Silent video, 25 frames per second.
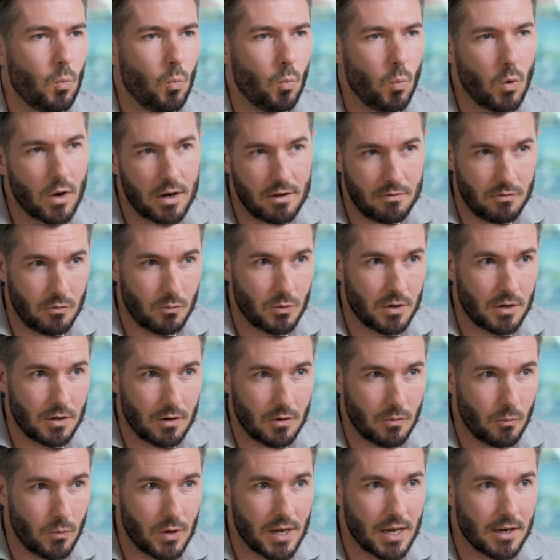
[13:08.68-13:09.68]
Whatever
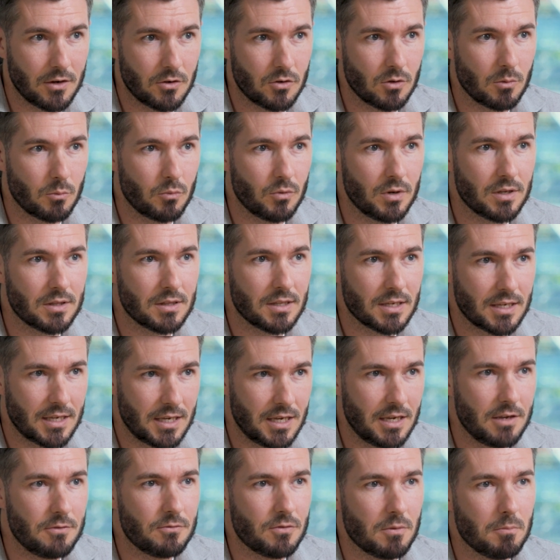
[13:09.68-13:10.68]
we end up with, the
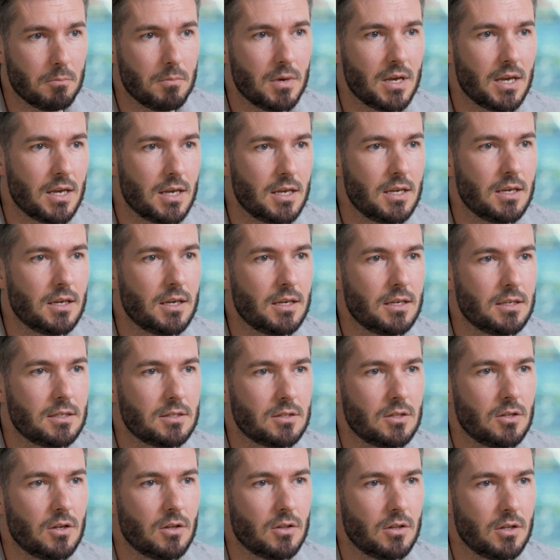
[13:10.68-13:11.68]
key for me
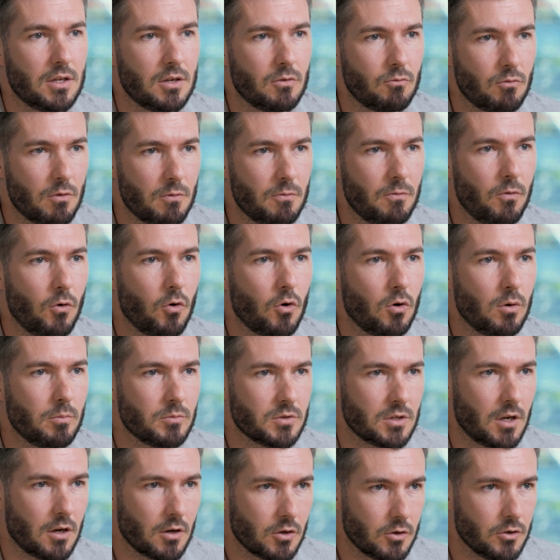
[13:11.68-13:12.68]
is that the
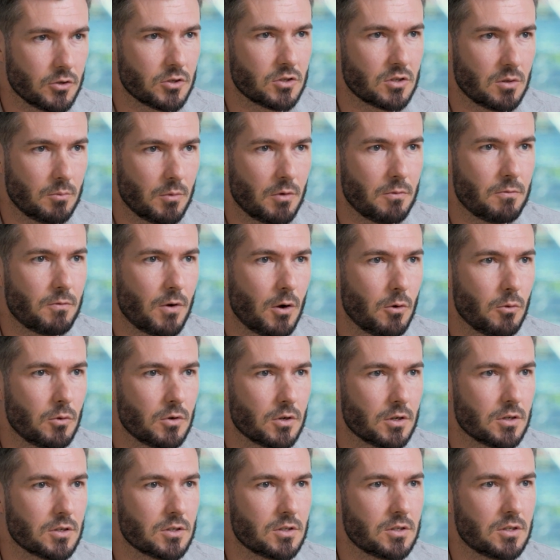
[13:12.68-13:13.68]
reforms are customer
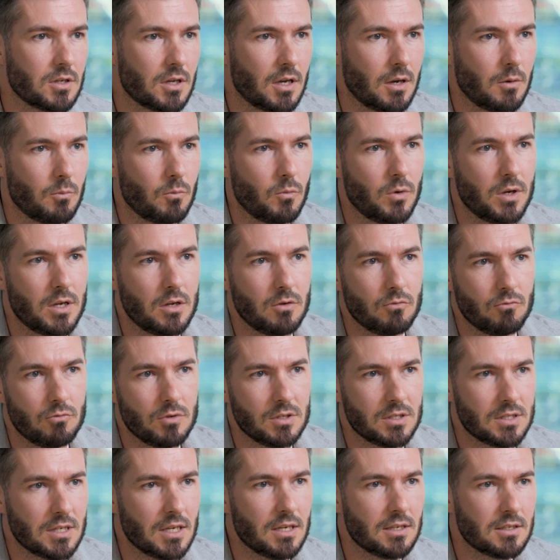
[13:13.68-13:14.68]
focused and we
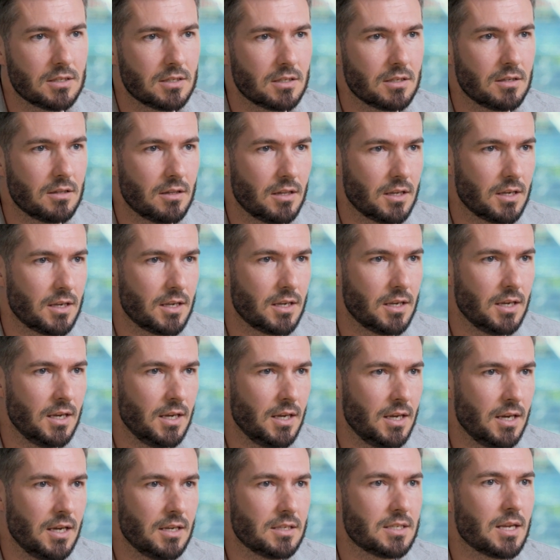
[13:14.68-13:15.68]
resist the
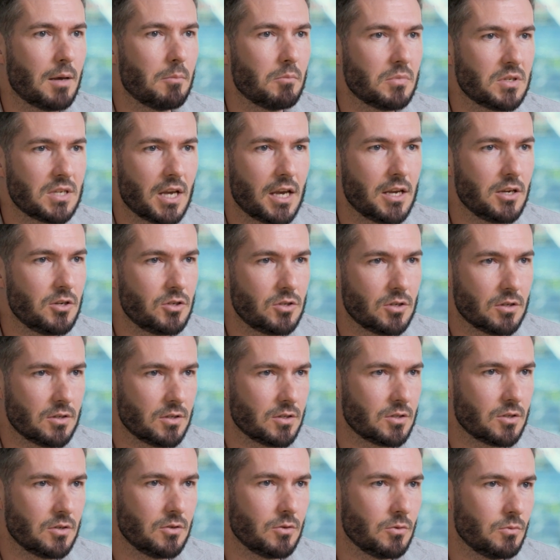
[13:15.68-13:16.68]
temptation
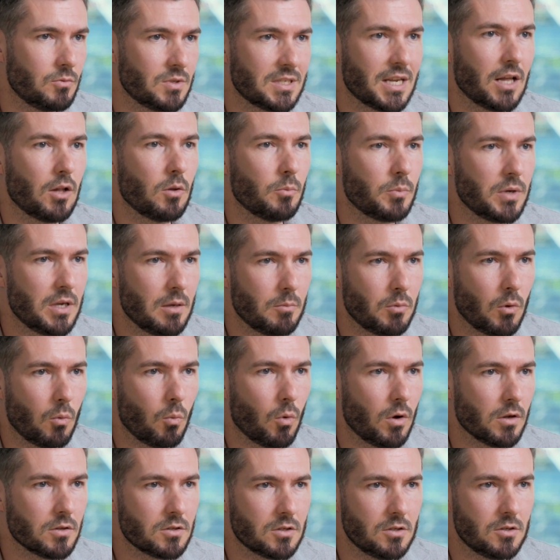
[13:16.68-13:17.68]
to tell people
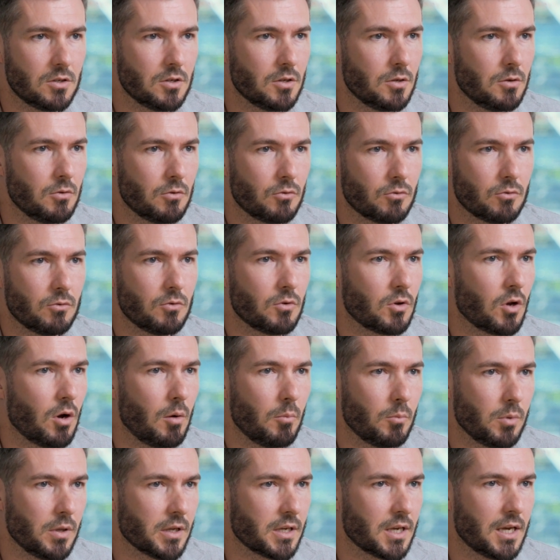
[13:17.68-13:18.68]
what to do through
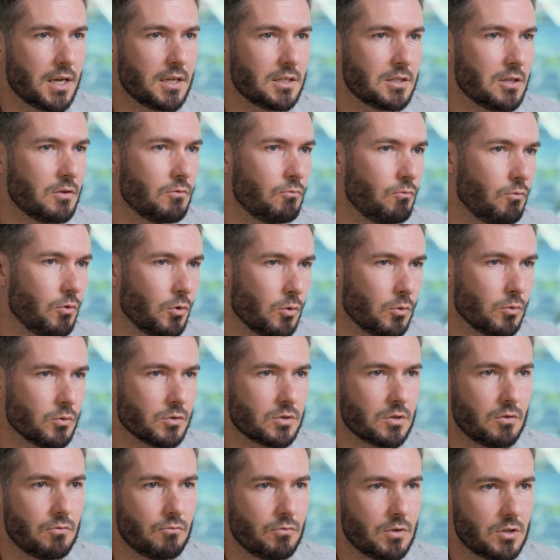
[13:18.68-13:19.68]
complicated
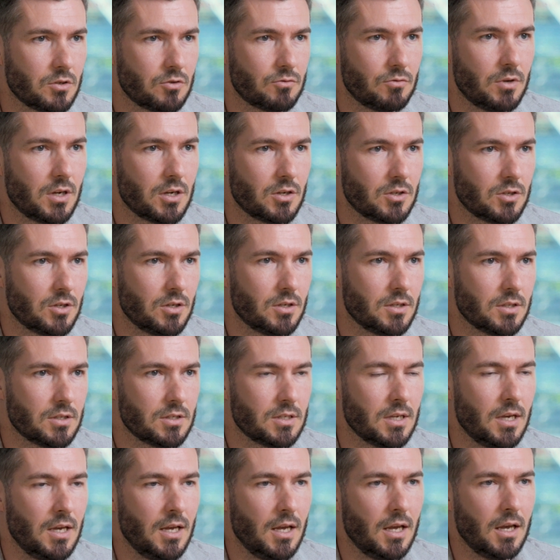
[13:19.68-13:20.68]
rules and
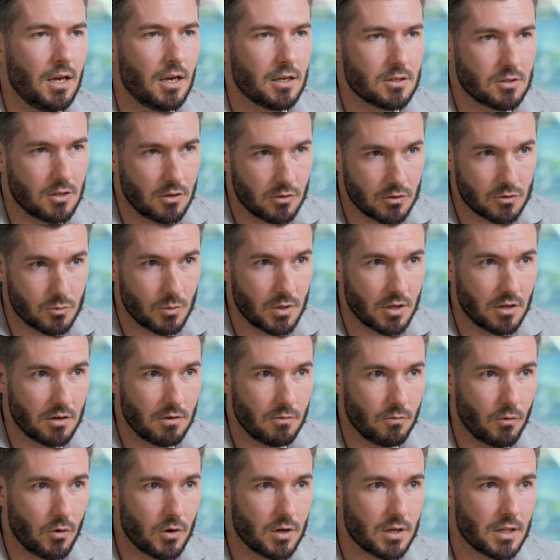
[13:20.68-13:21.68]
restrictions. As long as we can
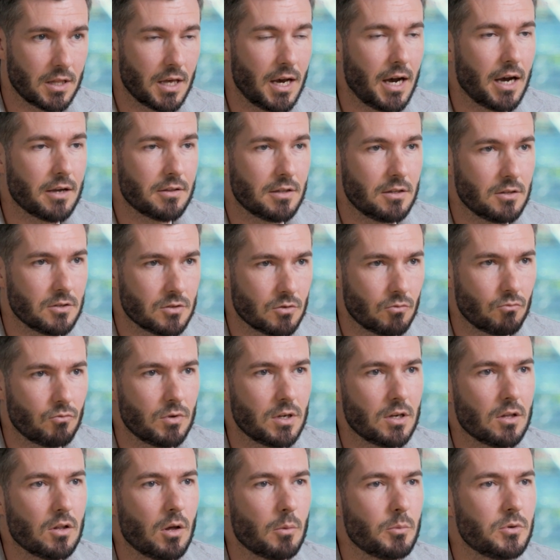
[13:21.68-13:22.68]
avoid that, I think there's a
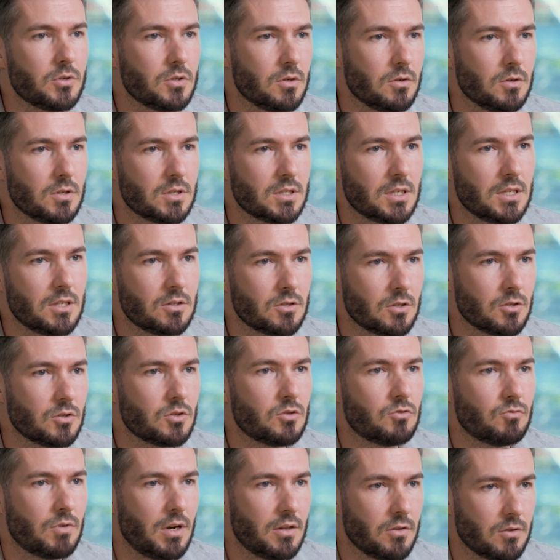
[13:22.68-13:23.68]
real opportunity to
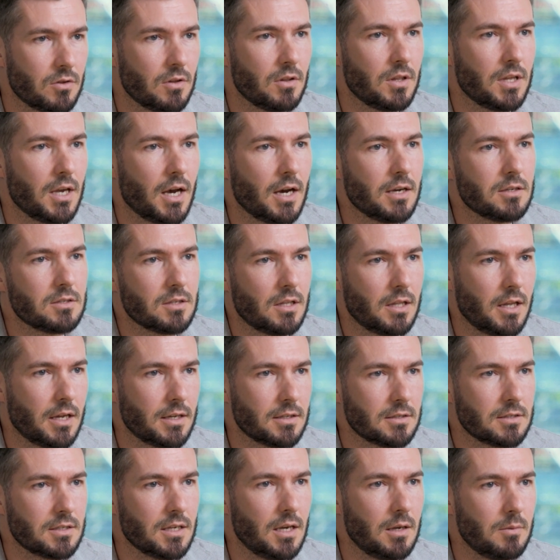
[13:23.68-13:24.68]
strengthen the ISA
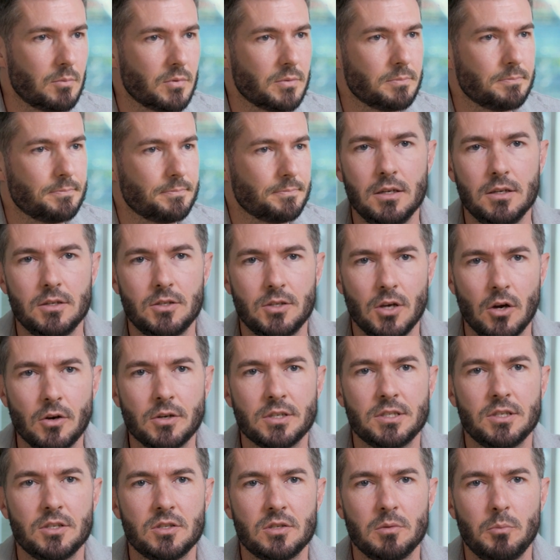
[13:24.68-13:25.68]
landscape.
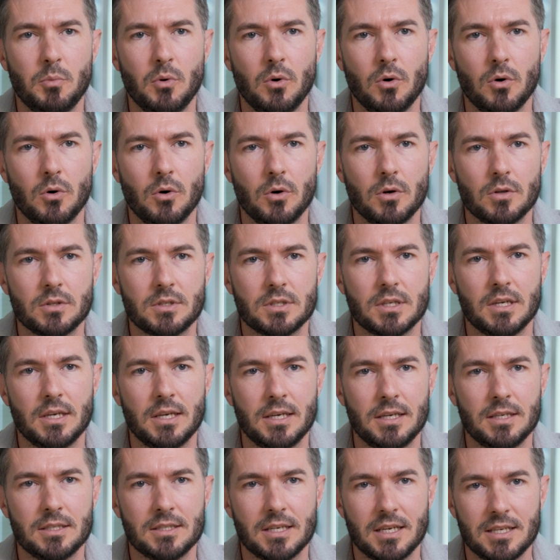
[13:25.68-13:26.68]
Targeted support
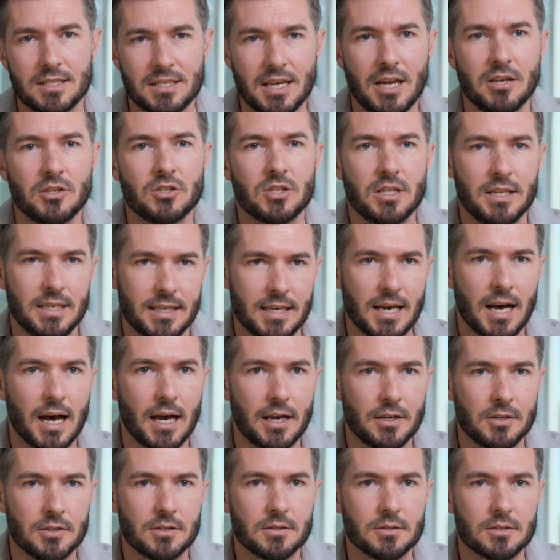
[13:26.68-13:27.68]
is essentially
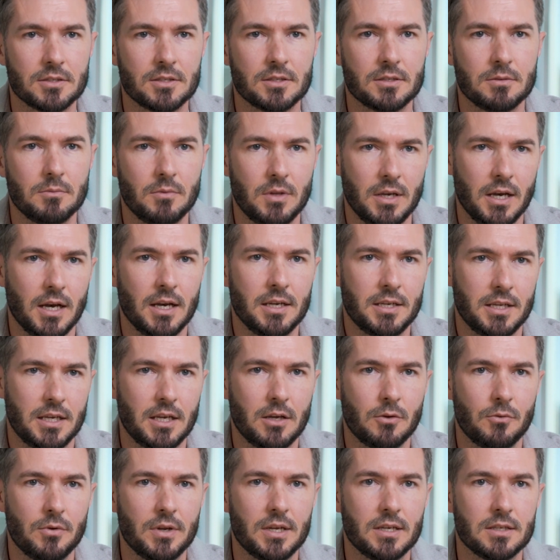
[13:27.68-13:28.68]
guidance. The
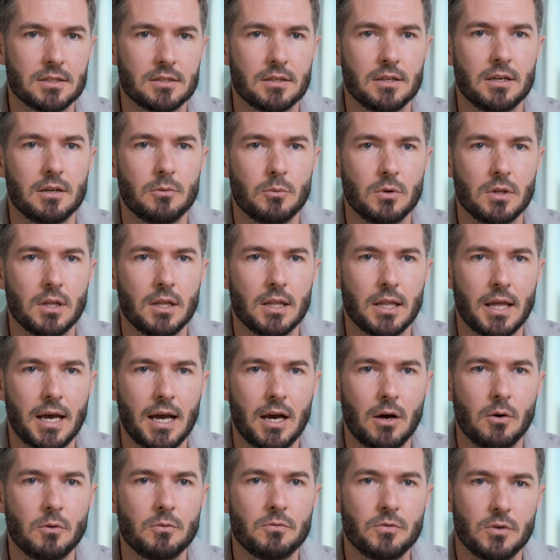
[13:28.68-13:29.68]
idea is that it will
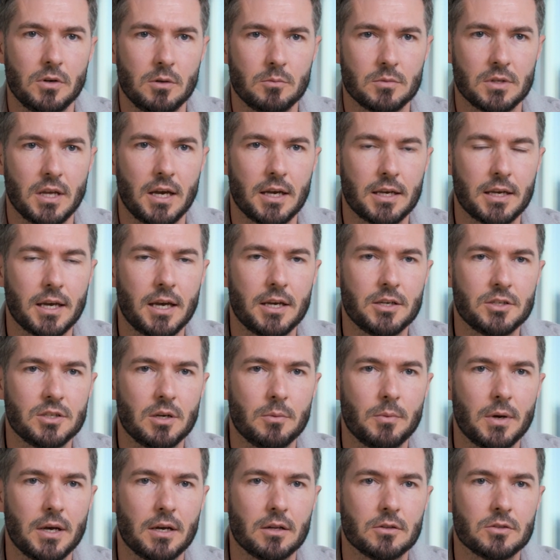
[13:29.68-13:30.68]
allow firms like
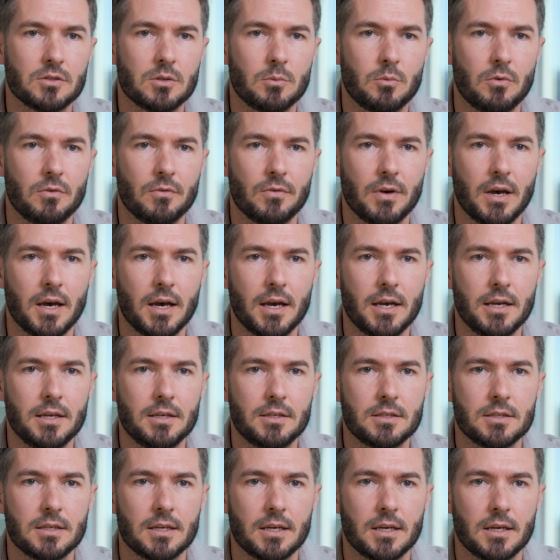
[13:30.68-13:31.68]
AJBL to
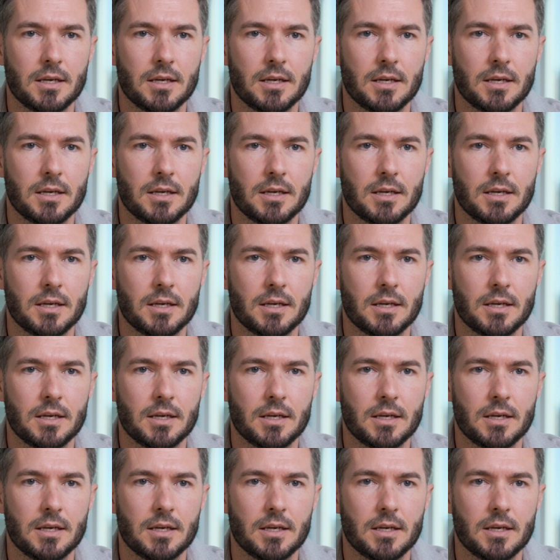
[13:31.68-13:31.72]
provide